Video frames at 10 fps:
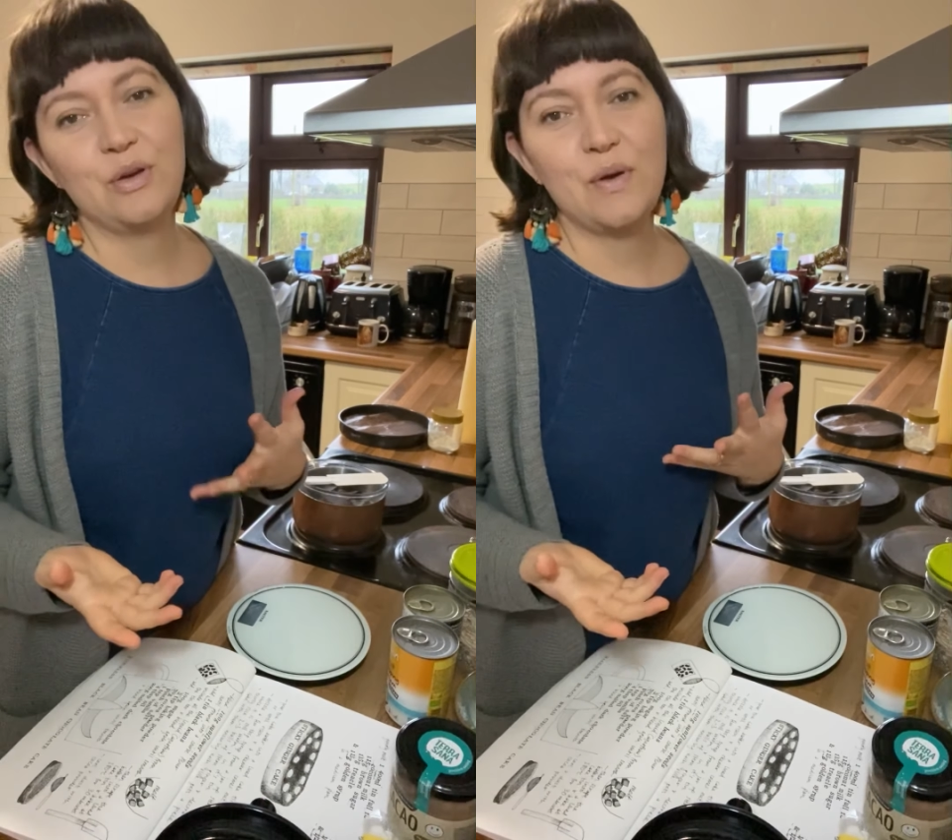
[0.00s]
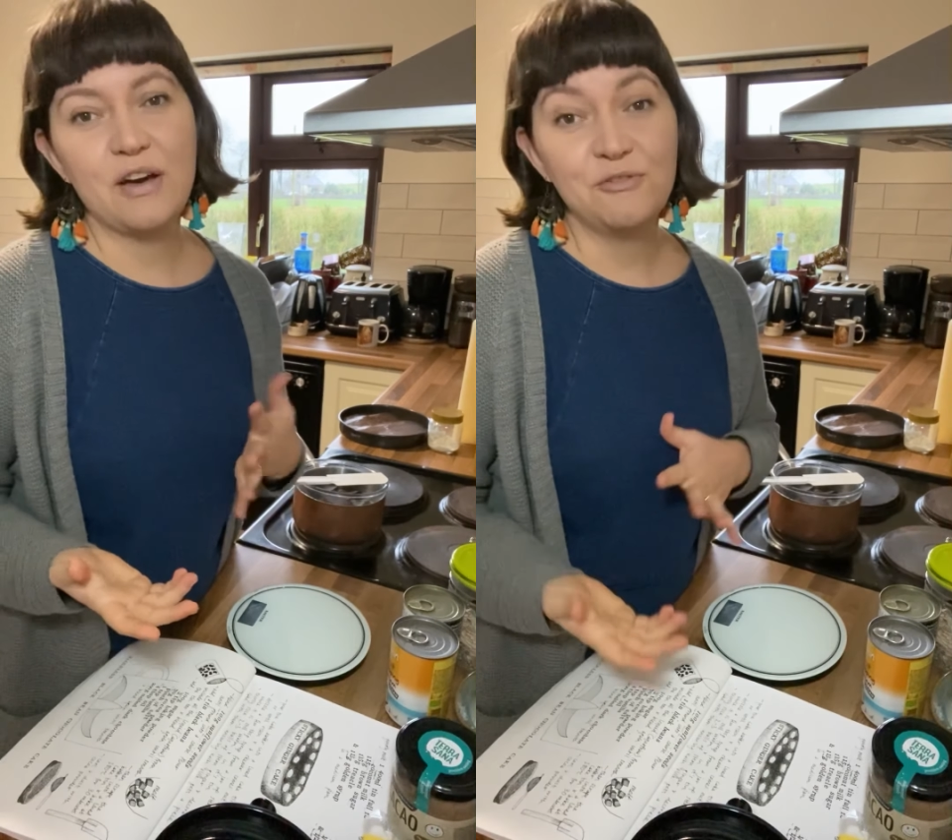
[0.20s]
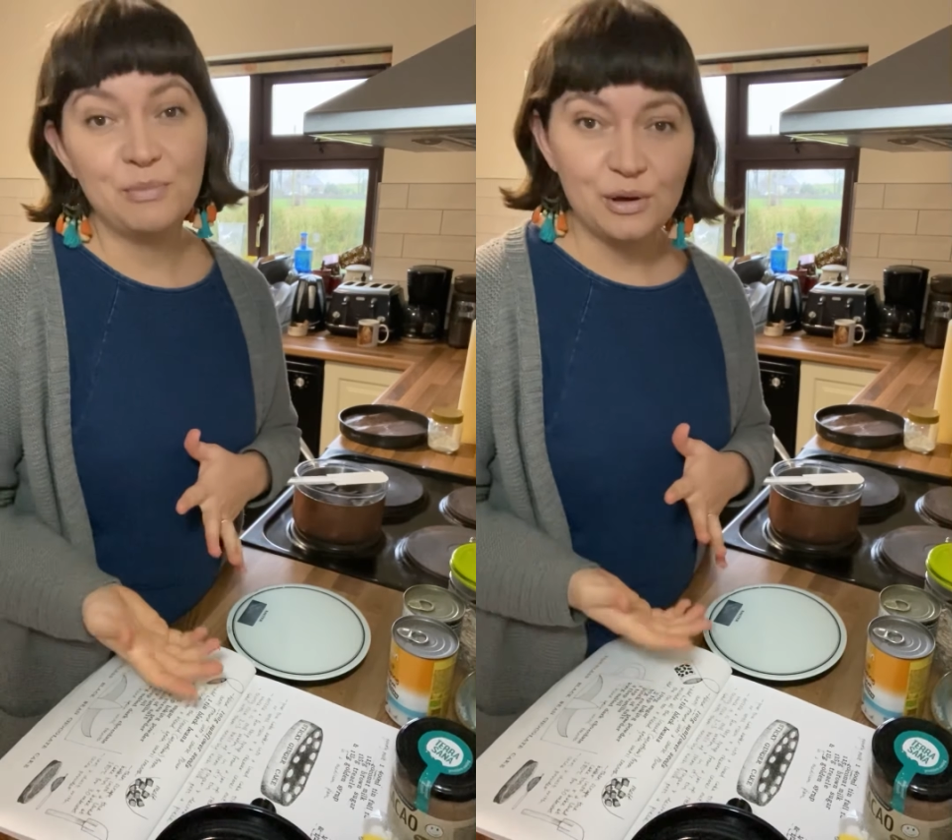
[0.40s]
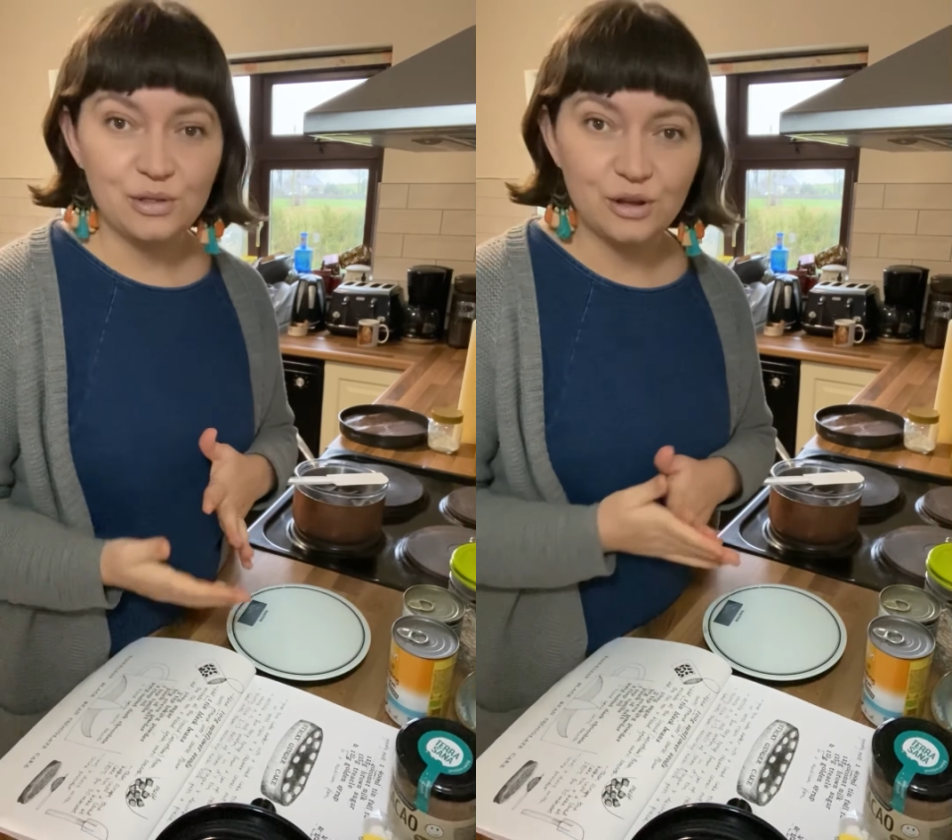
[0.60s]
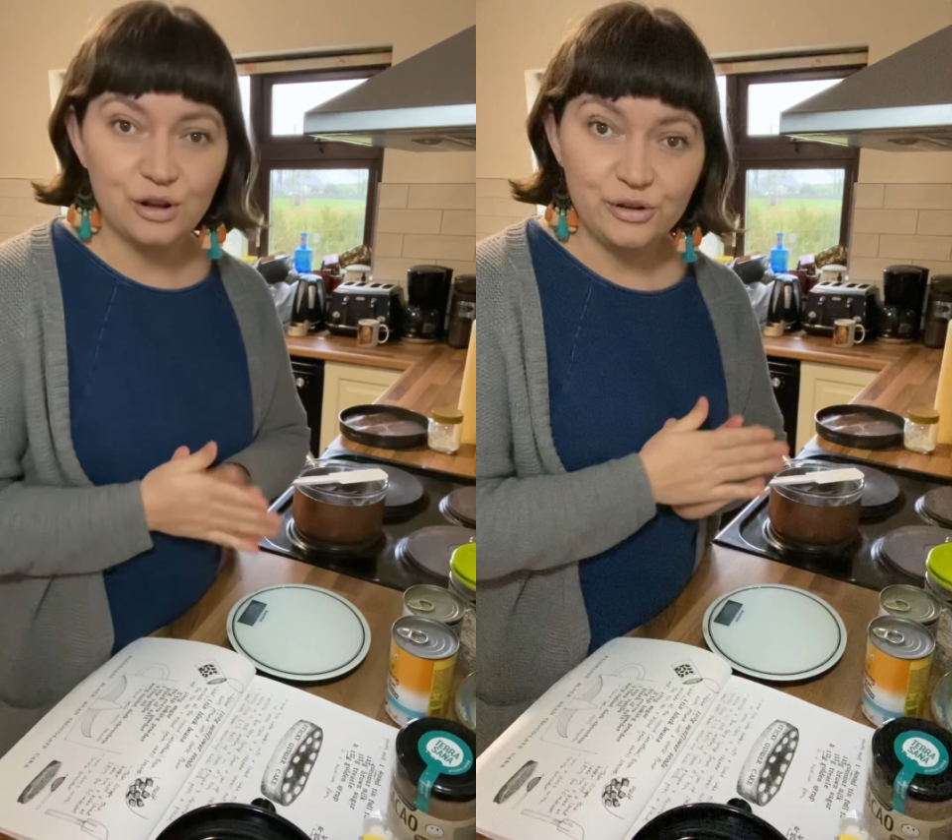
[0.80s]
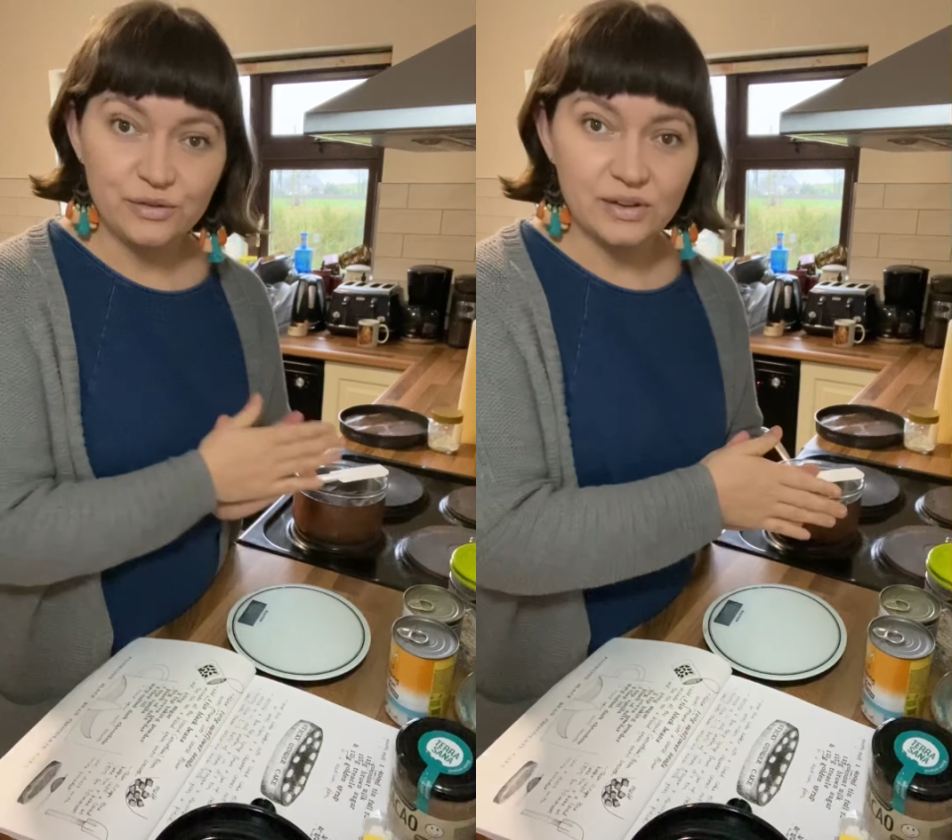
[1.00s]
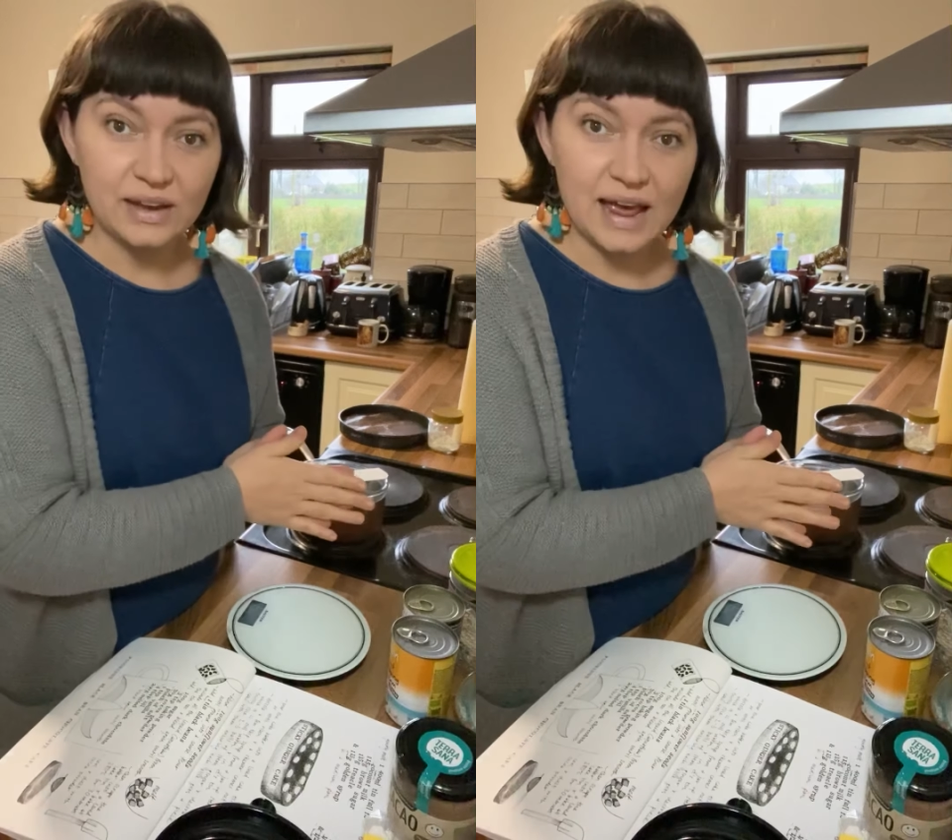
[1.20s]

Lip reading: who have both a gluten